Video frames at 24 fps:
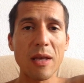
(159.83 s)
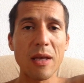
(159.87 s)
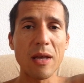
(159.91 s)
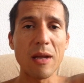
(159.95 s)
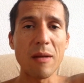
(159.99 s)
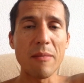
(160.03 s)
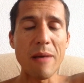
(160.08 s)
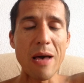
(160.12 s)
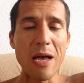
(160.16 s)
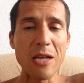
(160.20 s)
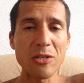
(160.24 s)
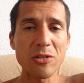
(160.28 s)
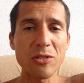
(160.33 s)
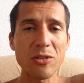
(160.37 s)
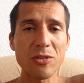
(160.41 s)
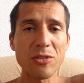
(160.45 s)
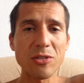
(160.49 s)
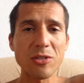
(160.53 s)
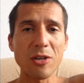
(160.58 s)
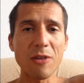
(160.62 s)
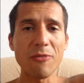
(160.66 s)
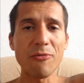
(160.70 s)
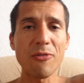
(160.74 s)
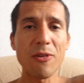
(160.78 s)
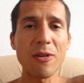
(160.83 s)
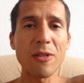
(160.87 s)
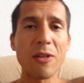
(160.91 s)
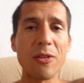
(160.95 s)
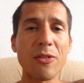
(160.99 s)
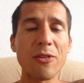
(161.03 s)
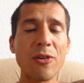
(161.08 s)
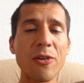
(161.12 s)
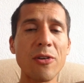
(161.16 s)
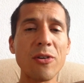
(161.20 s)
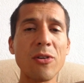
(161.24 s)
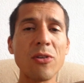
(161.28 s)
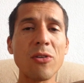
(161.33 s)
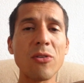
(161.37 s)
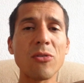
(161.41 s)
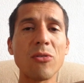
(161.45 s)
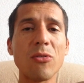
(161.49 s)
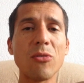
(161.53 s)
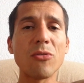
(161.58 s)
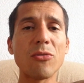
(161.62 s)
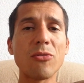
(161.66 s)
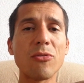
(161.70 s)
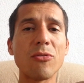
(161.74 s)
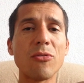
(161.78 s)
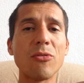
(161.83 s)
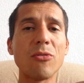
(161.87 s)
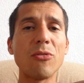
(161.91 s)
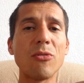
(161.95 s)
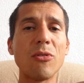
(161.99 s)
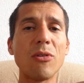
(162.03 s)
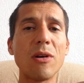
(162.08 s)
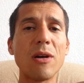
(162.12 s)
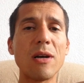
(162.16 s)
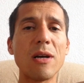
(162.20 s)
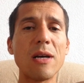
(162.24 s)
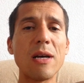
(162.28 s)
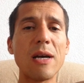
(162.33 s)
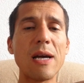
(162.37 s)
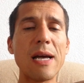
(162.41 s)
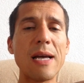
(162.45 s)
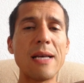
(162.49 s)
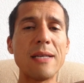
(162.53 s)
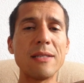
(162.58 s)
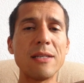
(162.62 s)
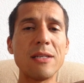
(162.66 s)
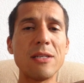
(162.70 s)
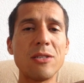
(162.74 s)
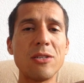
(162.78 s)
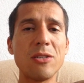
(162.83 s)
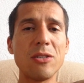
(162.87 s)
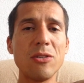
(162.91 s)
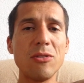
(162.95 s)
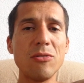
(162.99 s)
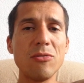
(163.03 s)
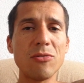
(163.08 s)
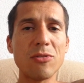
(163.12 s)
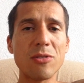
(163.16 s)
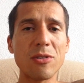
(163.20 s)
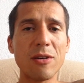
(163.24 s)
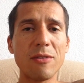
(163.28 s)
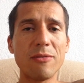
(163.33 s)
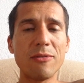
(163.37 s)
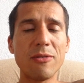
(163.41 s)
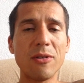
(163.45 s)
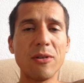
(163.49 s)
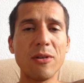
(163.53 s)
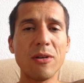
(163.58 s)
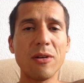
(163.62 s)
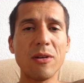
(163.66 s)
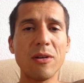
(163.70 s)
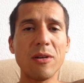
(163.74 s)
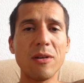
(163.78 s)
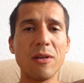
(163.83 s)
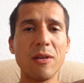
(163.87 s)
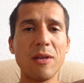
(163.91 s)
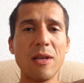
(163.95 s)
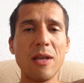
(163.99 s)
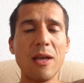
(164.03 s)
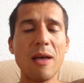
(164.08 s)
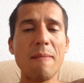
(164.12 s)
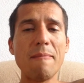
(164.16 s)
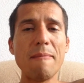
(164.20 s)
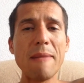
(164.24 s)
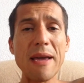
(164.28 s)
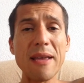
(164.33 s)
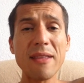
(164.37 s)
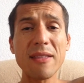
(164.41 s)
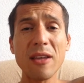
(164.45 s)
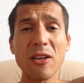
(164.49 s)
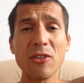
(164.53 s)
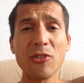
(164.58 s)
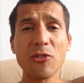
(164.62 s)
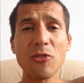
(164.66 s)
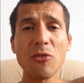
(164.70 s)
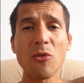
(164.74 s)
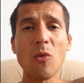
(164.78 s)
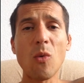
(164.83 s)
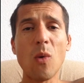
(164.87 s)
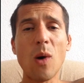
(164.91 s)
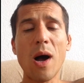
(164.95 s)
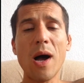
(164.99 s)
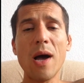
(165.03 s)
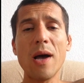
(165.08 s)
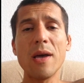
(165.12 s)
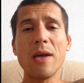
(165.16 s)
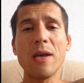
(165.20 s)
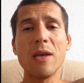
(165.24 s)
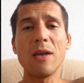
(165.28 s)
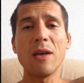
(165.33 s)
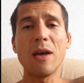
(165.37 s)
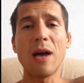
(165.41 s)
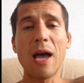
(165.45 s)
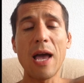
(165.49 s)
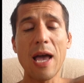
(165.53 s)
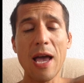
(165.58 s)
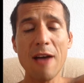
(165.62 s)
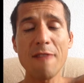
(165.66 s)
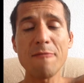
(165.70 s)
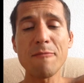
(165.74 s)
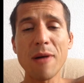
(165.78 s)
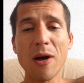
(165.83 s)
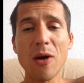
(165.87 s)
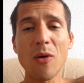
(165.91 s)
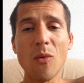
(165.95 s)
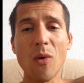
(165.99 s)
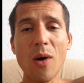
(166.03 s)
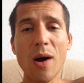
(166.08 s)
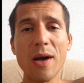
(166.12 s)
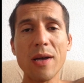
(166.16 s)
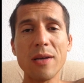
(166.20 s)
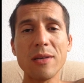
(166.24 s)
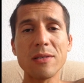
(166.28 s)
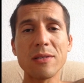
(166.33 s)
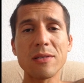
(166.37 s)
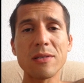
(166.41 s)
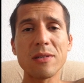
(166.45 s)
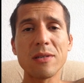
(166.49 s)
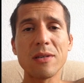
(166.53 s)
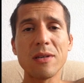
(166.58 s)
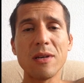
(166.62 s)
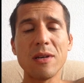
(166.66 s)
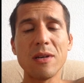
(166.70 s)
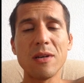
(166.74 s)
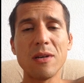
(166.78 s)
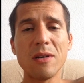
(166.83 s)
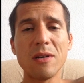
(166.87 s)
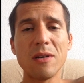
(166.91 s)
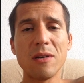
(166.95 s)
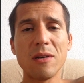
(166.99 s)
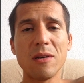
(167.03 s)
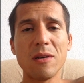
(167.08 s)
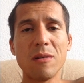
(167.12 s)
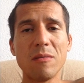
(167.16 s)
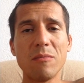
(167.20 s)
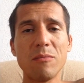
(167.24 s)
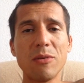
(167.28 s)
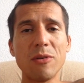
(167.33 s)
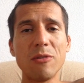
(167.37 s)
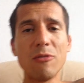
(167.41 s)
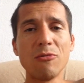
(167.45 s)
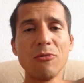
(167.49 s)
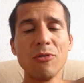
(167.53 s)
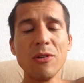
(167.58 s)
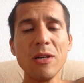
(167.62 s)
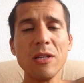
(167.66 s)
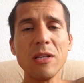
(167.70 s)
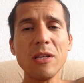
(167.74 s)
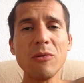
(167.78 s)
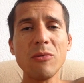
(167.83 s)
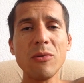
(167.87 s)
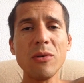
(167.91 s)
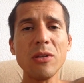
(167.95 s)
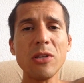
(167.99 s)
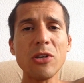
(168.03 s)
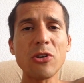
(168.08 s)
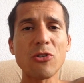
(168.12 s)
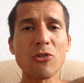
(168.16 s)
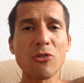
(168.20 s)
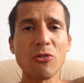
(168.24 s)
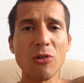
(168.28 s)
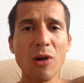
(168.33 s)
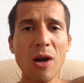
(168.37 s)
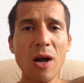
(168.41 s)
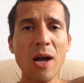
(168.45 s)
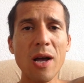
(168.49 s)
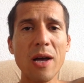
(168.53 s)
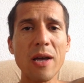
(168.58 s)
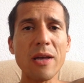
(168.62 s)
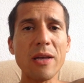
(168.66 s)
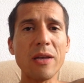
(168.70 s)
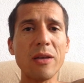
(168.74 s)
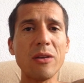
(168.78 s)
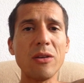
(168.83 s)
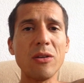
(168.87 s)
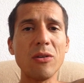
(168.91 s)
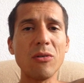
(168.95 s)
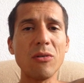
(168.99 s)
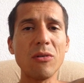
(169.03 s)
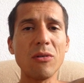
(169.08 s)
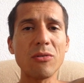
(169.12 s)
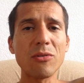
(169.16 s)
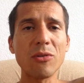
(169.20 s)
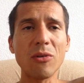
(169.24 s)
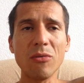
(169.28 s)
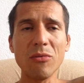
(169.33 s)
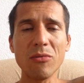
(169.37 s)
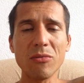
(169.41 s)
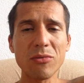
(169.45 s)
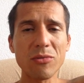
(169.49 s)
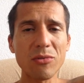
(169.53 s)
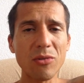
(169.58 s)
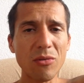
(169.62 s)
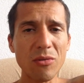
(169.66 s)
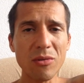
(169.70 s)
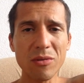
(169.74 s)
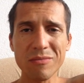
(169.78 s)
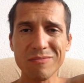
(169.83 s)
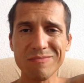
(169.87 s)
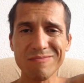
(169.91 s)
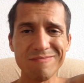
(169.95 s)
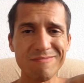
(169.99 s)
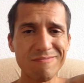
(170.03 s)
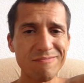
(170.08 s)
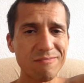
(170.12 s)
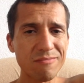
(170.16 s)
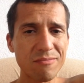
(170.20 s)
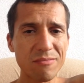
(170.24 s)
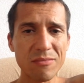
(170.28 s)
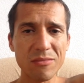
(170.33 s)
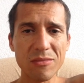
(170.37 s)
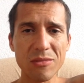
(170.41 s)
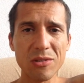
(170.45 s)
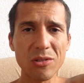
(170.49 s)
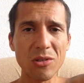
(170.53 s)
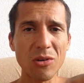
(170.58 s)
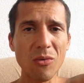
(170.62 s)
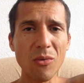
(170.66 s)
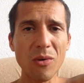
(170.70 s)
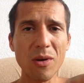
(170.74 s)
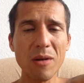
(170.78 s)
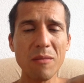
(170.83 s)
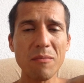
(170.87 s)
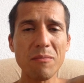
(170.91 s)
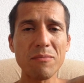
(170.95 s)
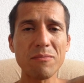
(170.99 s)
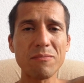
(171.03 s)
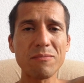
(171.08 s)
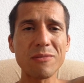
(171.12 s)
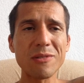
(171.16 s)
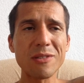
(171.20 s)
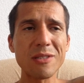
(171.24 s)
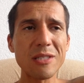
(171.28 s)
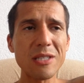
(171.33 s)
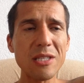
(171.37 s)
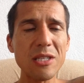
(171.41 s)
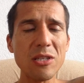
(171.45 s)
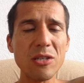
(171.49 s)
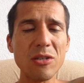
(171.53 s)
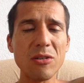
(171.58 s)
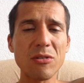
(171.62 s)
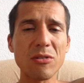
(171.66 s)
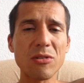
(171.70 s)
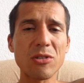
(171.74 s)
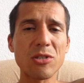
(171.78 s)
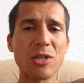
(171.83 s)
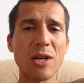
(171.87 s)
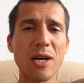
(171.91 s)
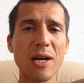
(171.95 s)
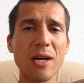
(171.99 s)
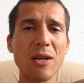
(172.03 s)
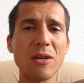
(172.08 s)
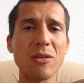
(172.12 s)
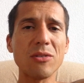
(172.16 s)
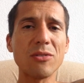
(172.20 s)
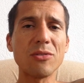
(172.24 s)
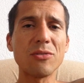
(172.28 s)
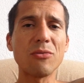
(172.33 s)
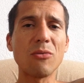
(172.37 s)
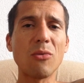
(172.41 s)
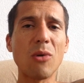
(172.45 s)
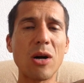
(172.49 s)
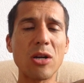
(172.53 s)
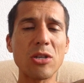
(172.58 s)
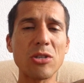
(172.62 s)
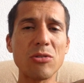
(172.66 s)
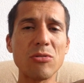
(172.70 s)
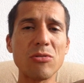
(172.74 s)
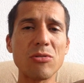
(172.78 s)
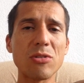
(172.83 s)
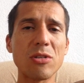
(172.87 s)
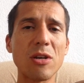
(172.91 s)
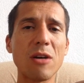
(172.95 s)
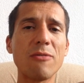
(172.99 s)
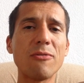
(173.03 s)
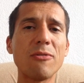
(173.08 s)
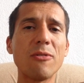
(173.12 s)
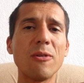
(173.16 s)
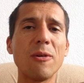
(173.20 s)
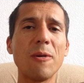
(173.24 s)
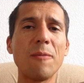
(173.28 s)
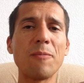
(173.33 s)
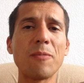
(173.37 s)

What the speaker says: Imagine the suffering that they're going to go through as they see you suffer. Make that your why. I have my whys. But really, really cry. Don't you don't want to see your child watch you suffer.